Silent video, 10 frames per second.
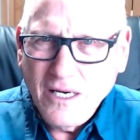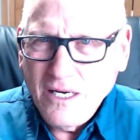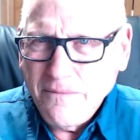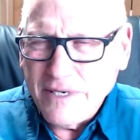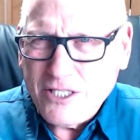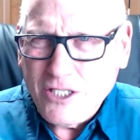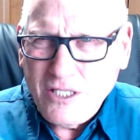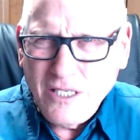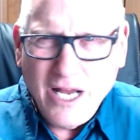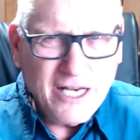but
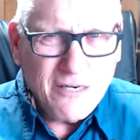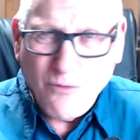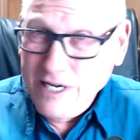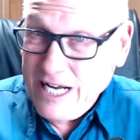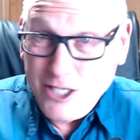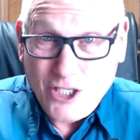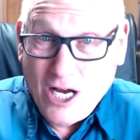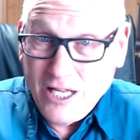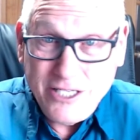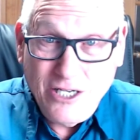and we need
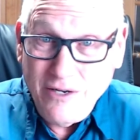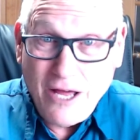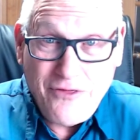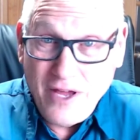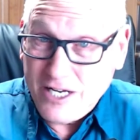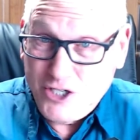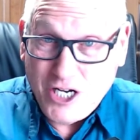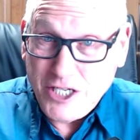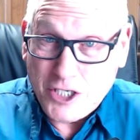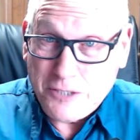solitude. I think
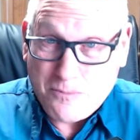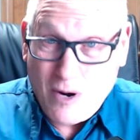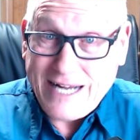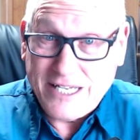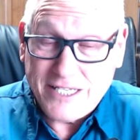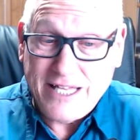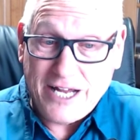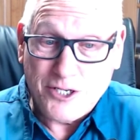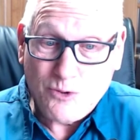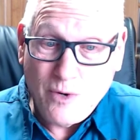Jesus practiced that
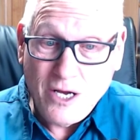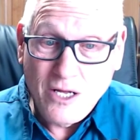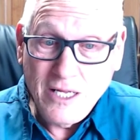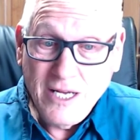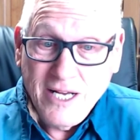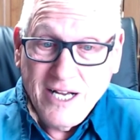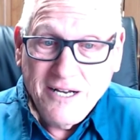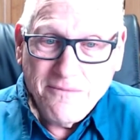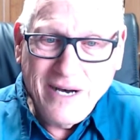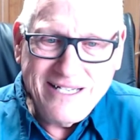as well.
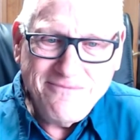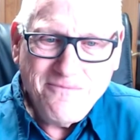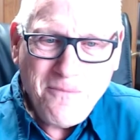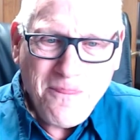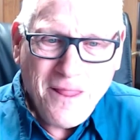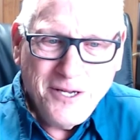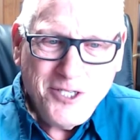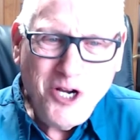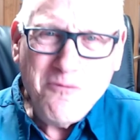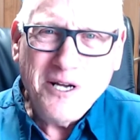But
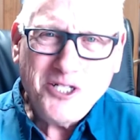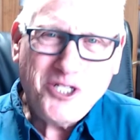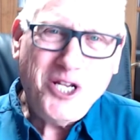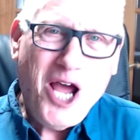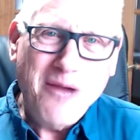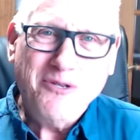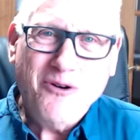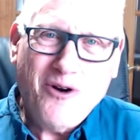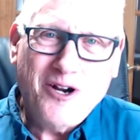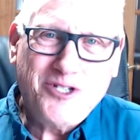too much time to
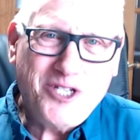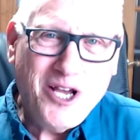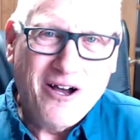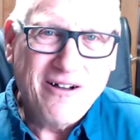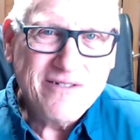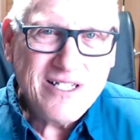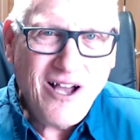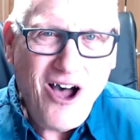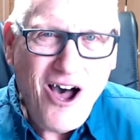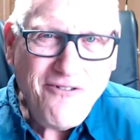ourselves
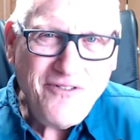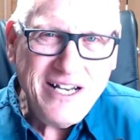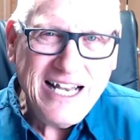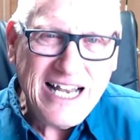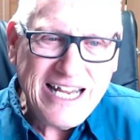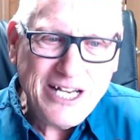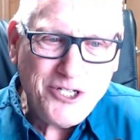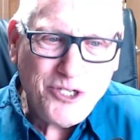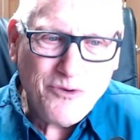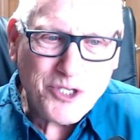often leads
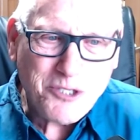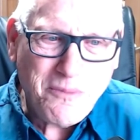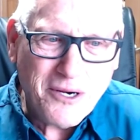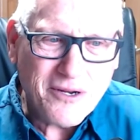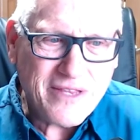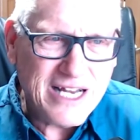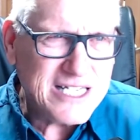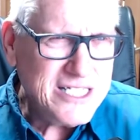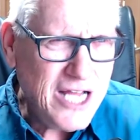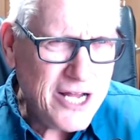to a spirit that is
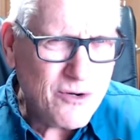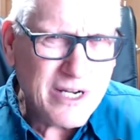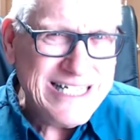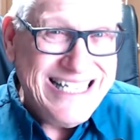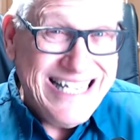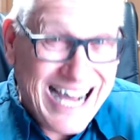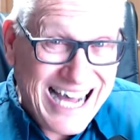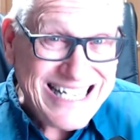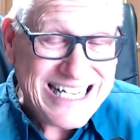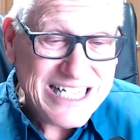not only
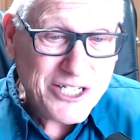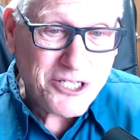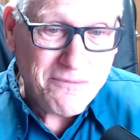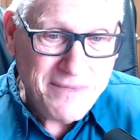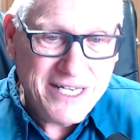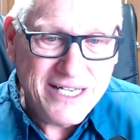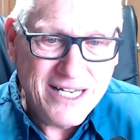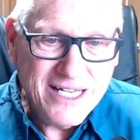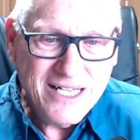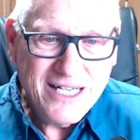not submitted
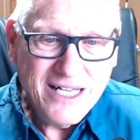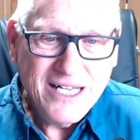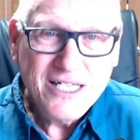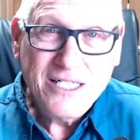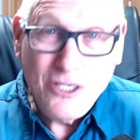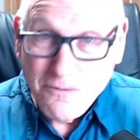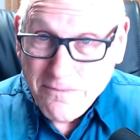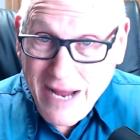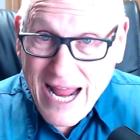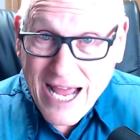to
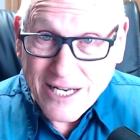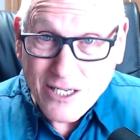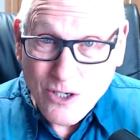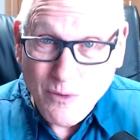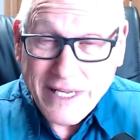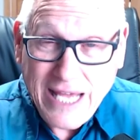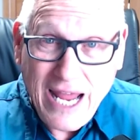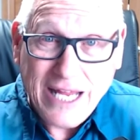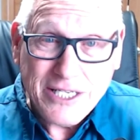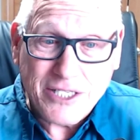man, who we
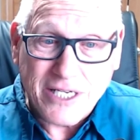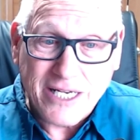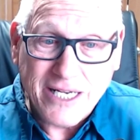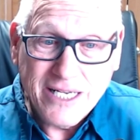can see,